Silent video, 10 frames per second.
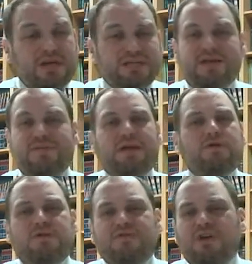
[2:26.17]
It's not that I
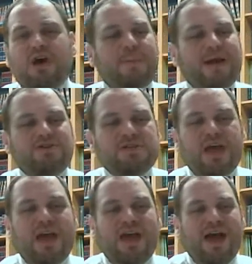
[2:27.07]
don't have time. I just
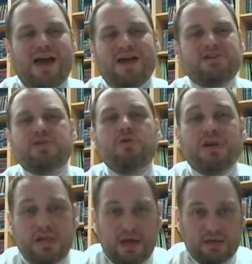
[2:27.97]
I, I just don't
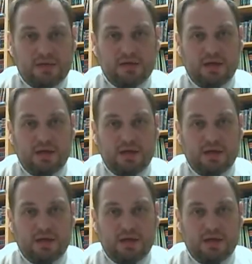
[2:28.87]
connect.